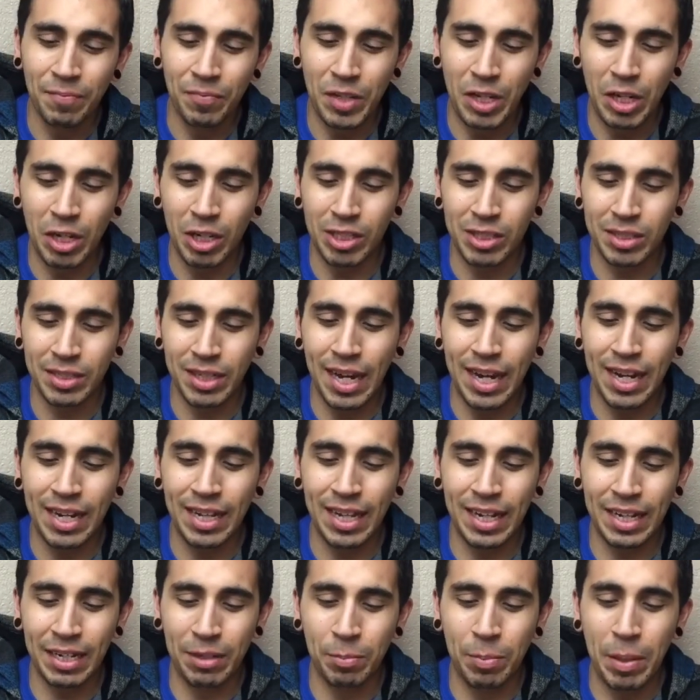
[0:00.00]
you know, it's kind of
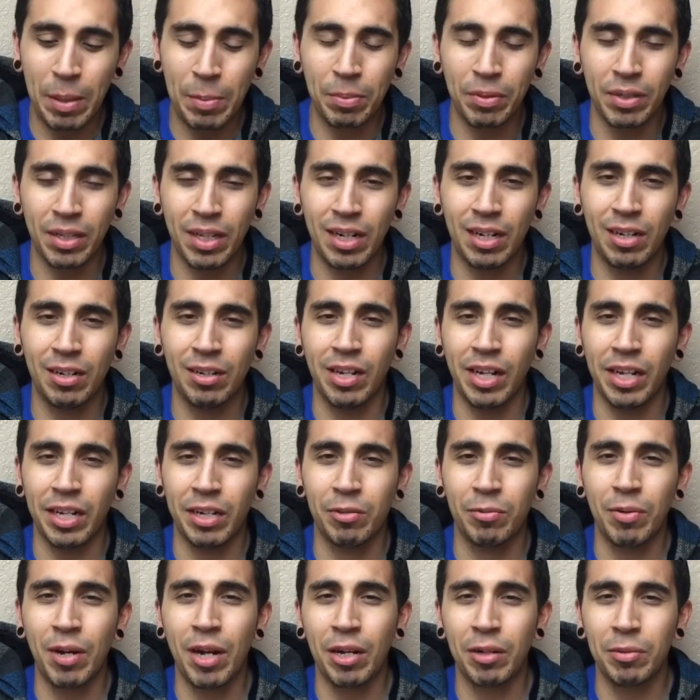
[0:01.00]
like people that are,
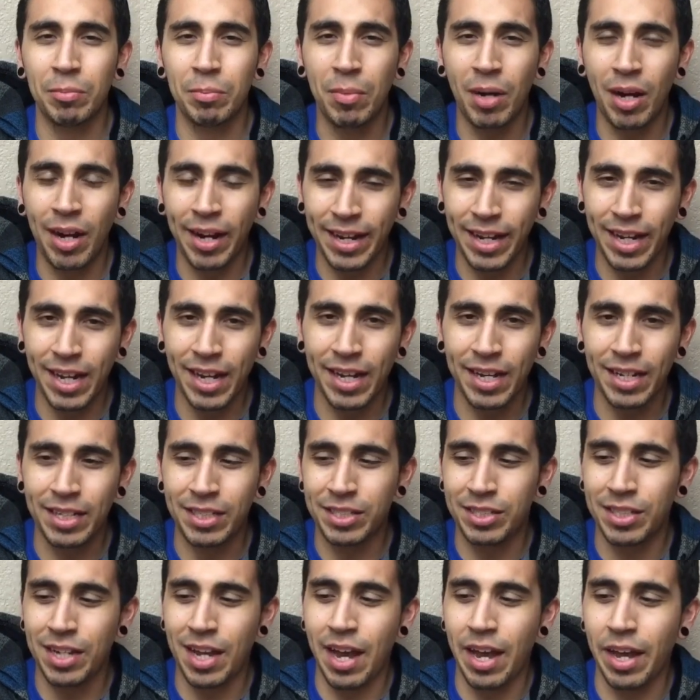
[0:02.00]
like, around my
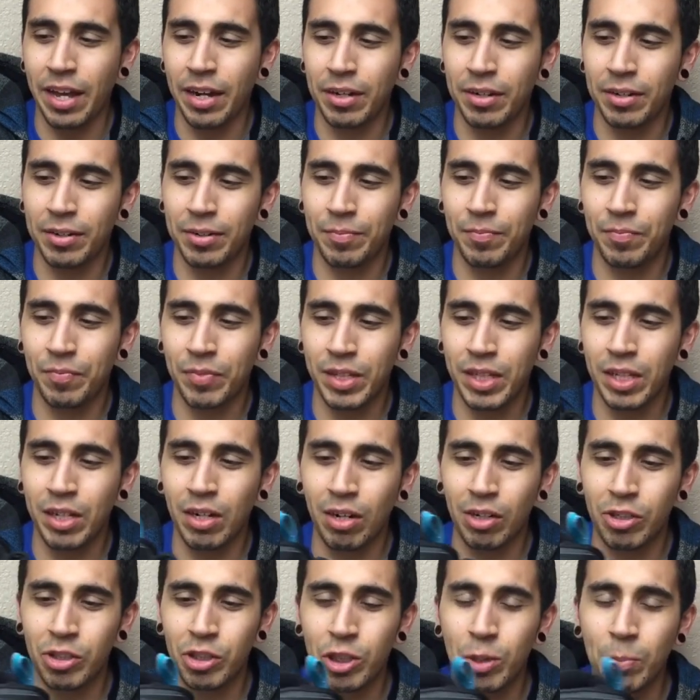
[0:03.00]
age that you
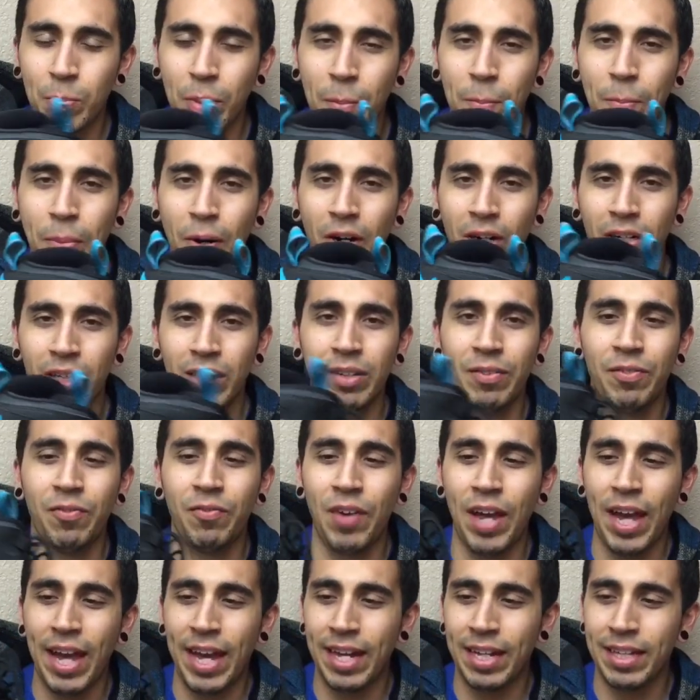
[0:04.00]
know, are super Barkley
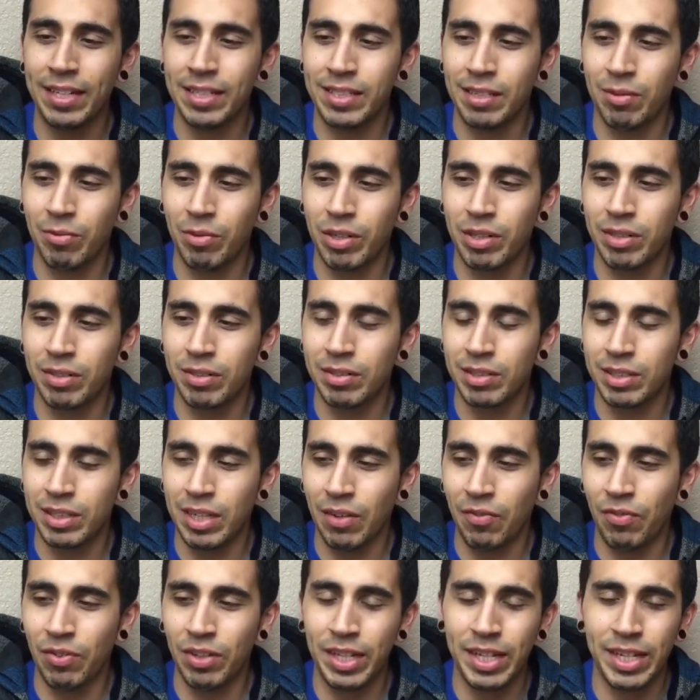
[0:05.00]
fans I would
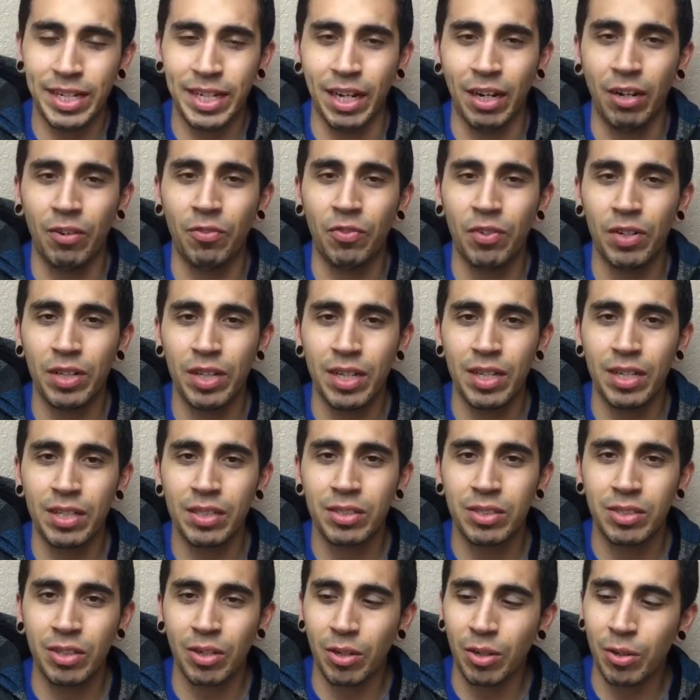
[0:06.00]
definitely care for
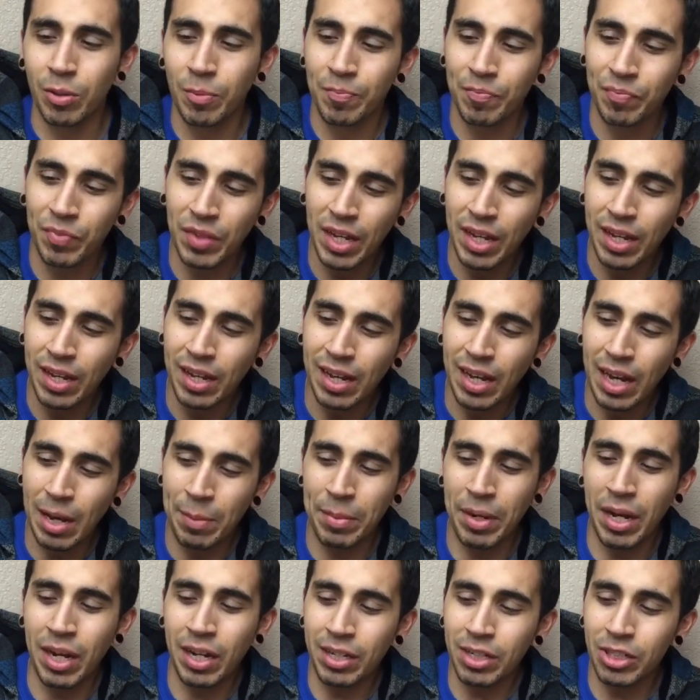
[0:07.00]
these. So, I
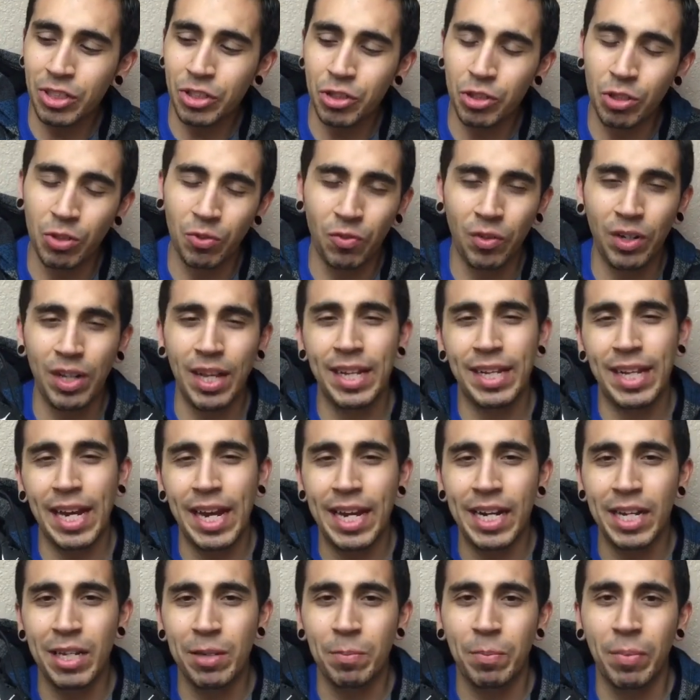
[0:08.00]
mean, I'm going to shoot for like
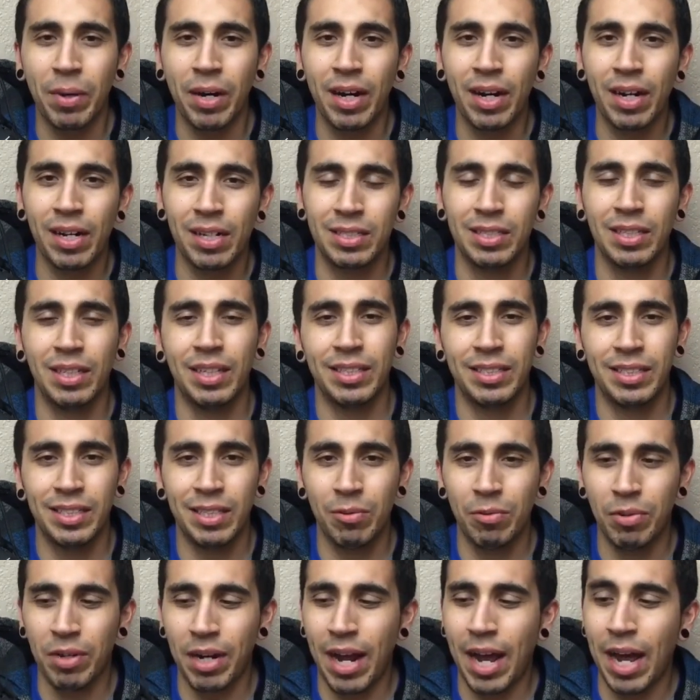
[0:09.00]
80 bucks and let's
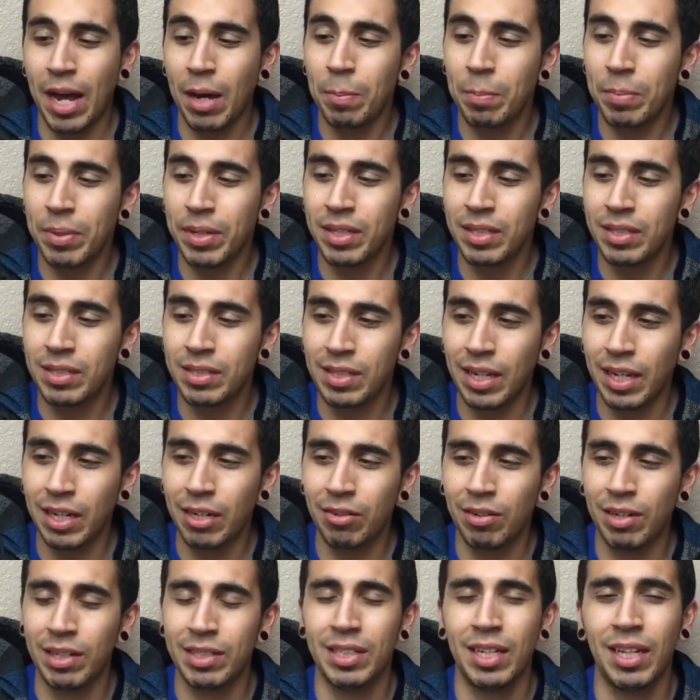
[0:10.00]
see what happens. I
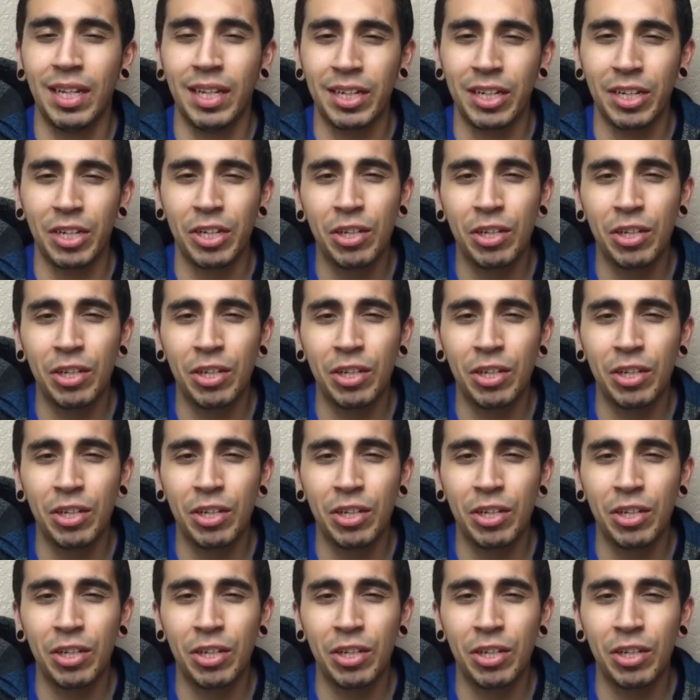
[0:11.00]
know that's not like a